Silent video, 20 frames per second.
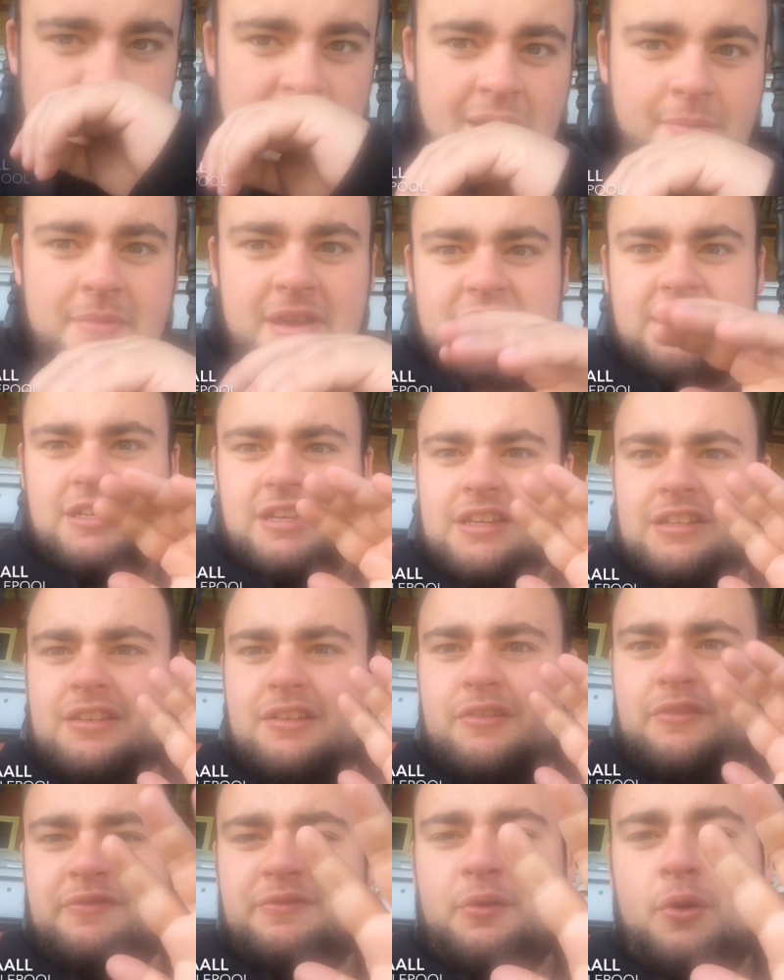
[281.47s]
And that makes it
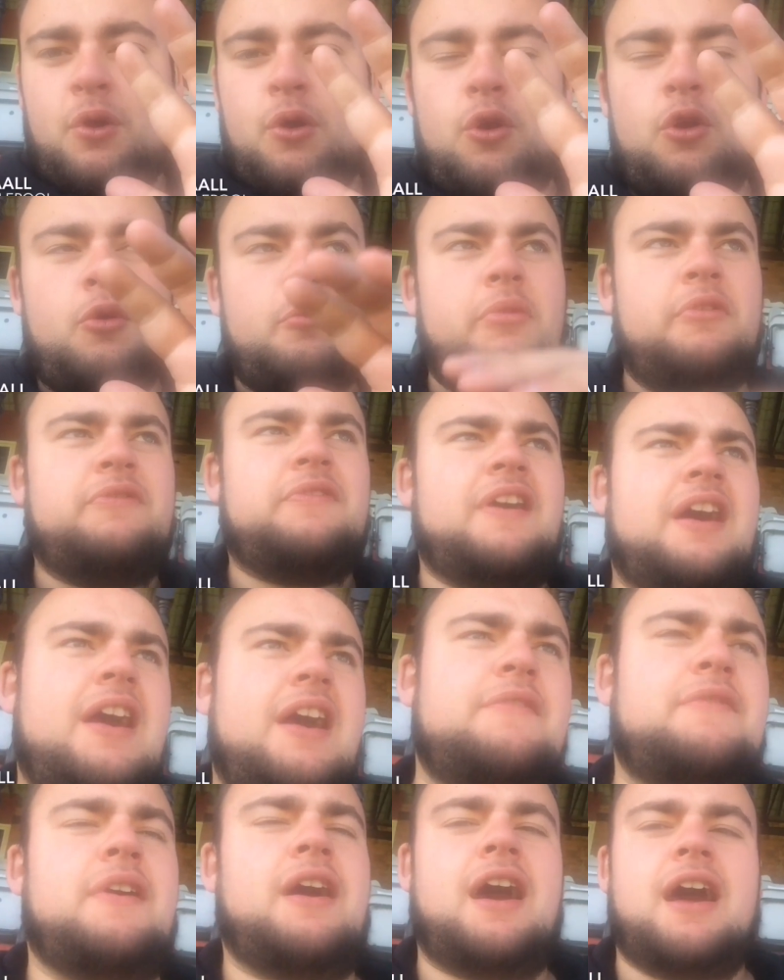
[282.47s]
goal number
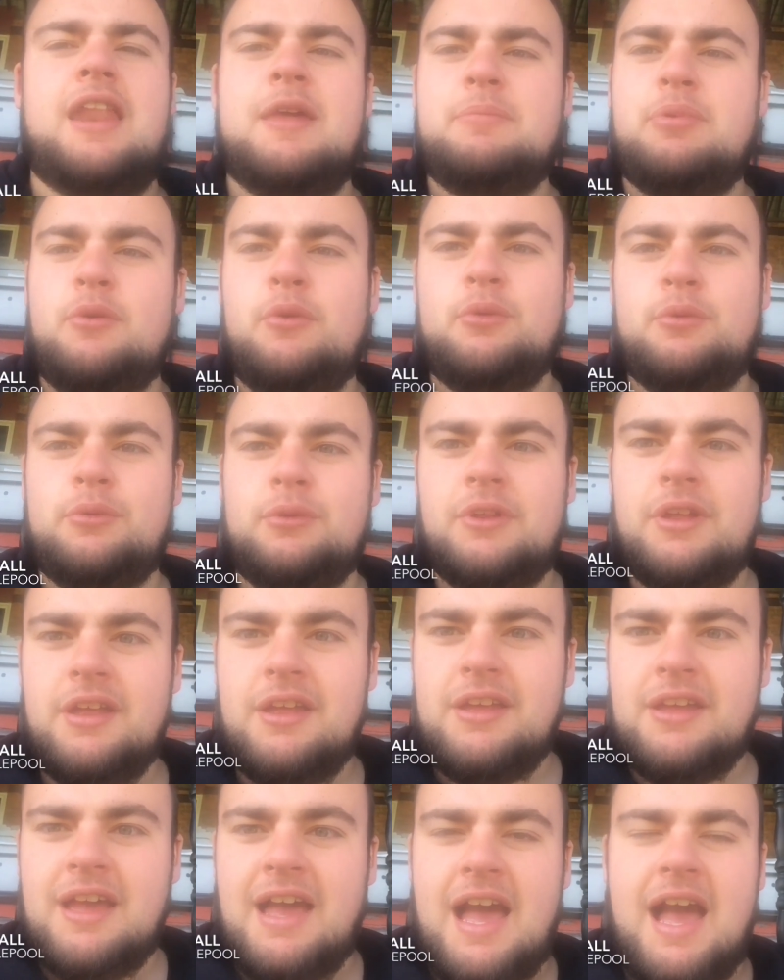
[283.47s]
5 for Hartlepool.
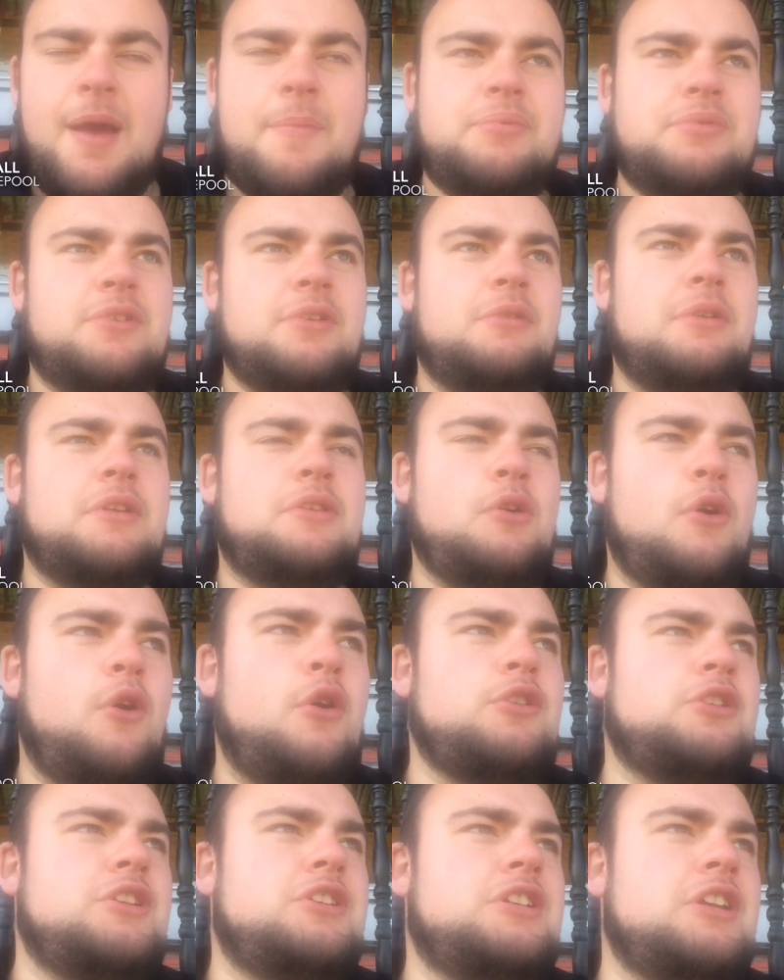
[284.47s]
Absolutely
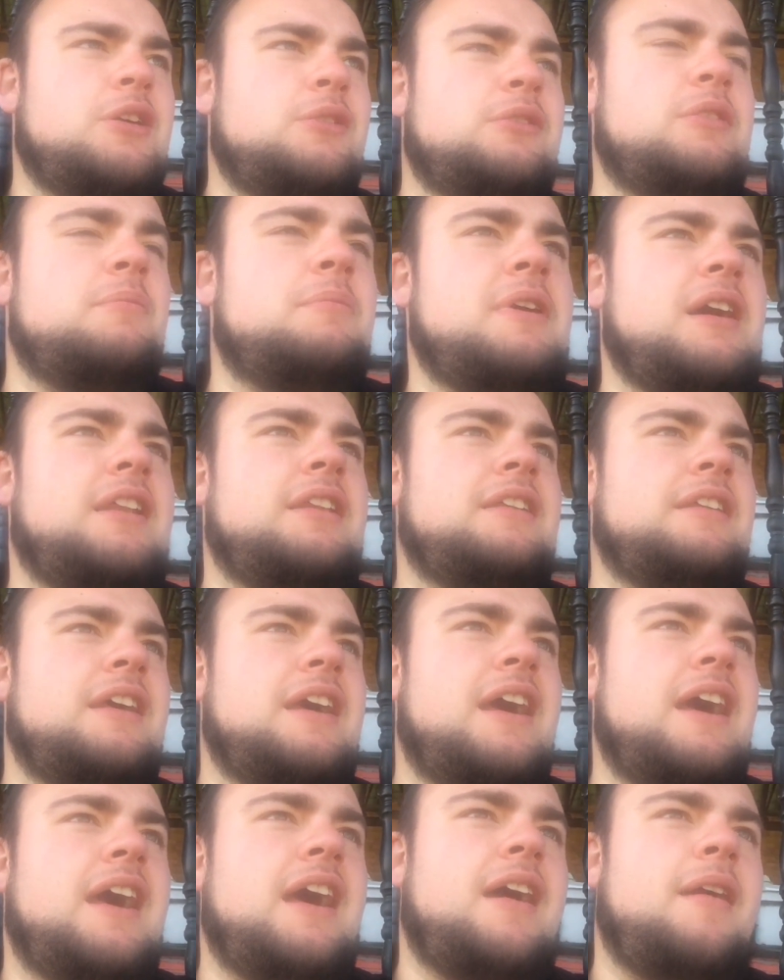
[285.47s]
tortured Sheldon, man.
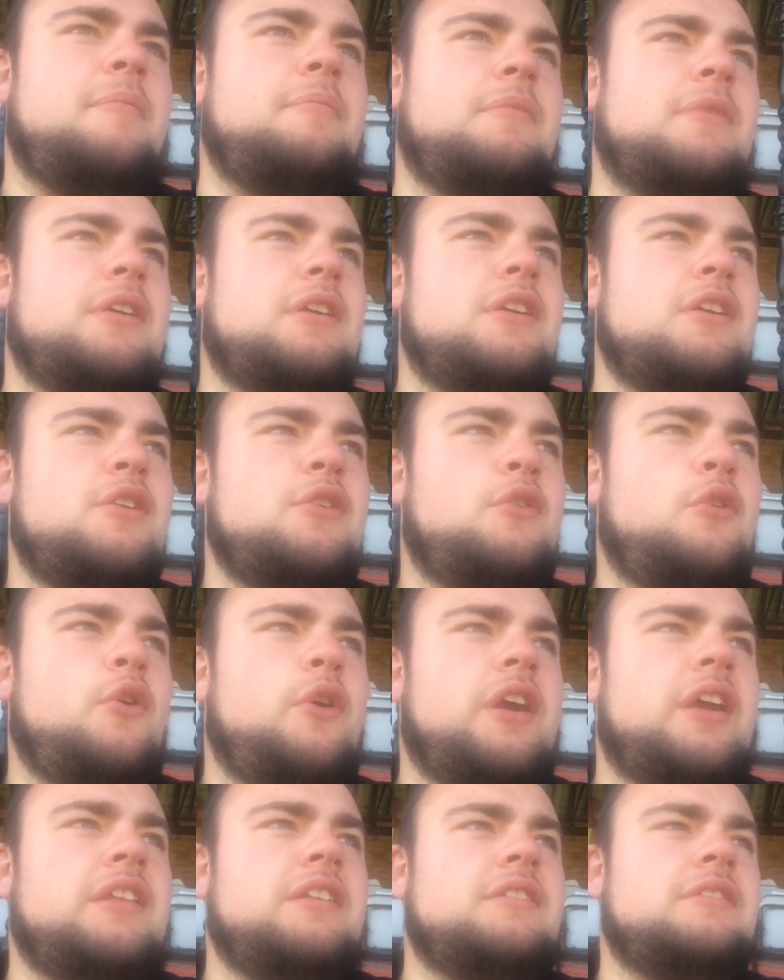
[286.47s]

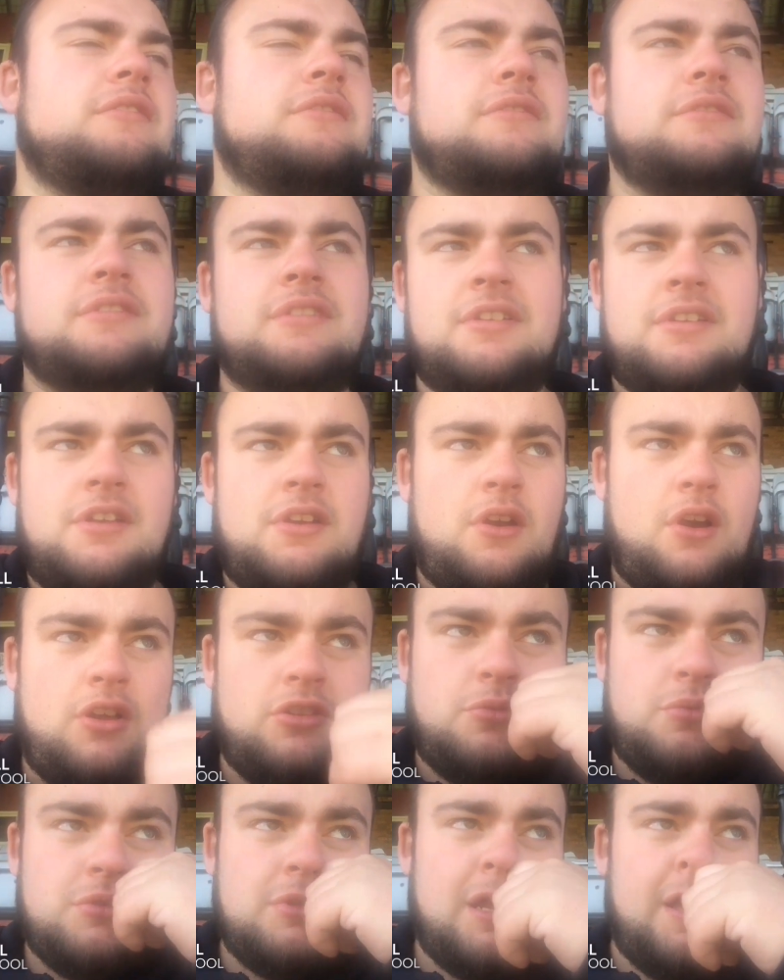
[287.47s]
Cutting
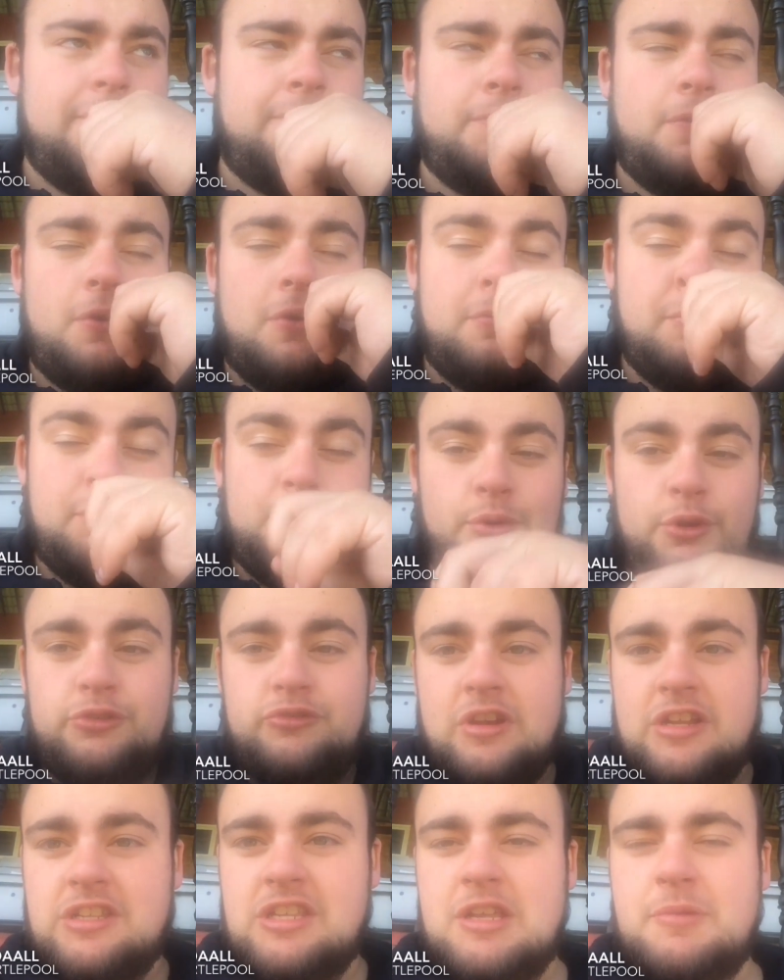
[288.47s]
onto his left foot, push
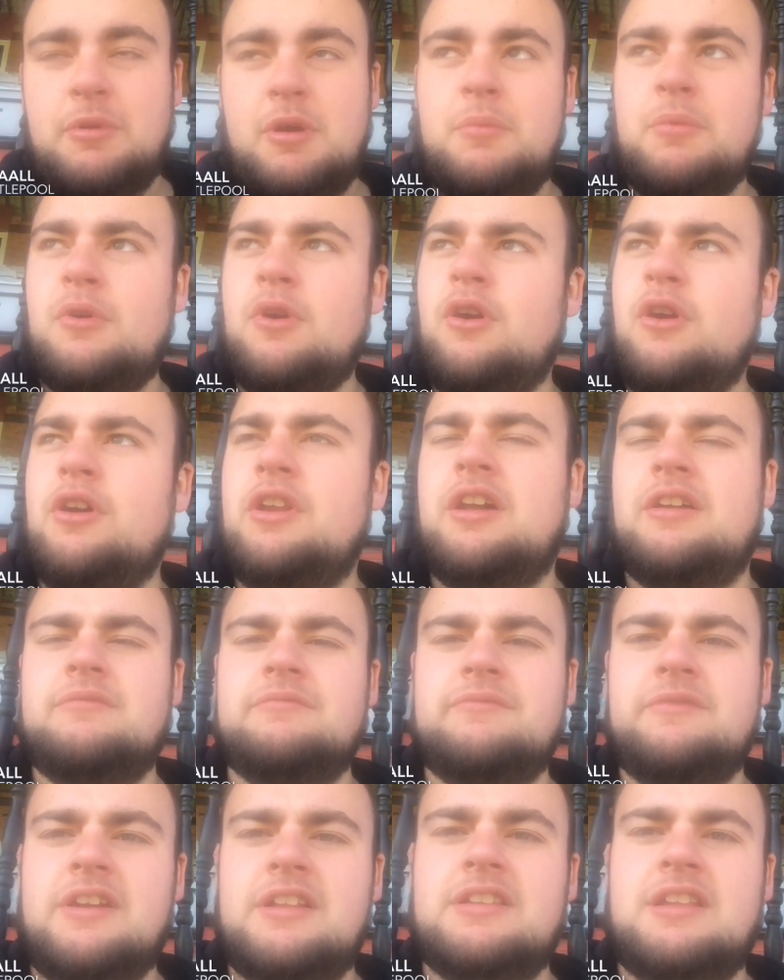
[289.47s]
straight to the bottom corner.
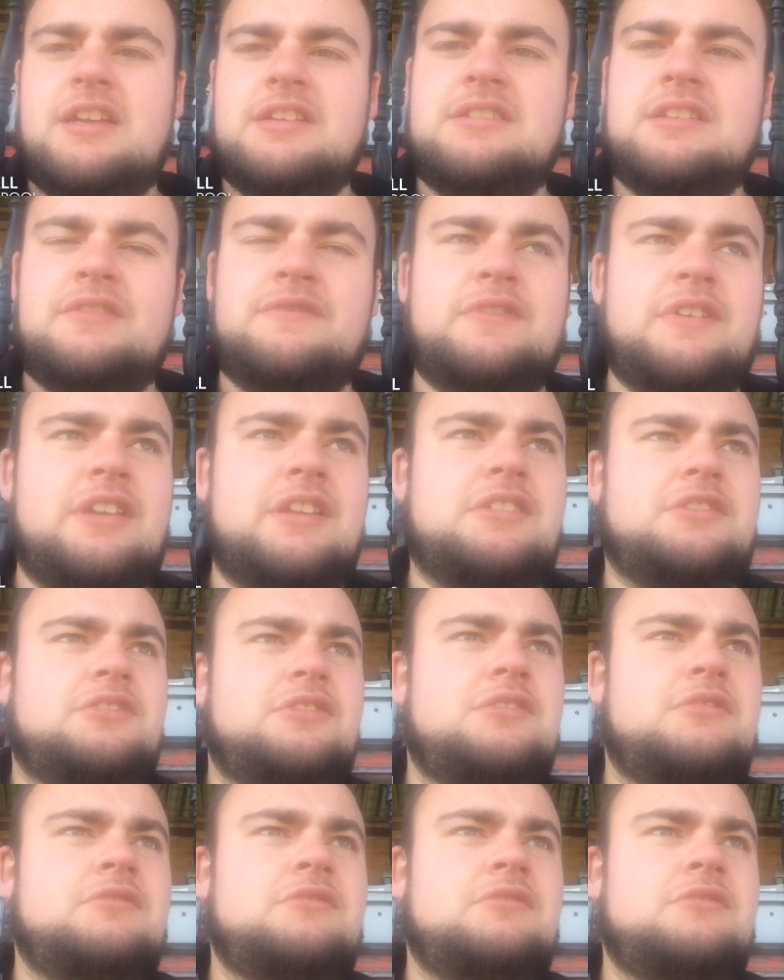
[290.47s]
Fantastic finish.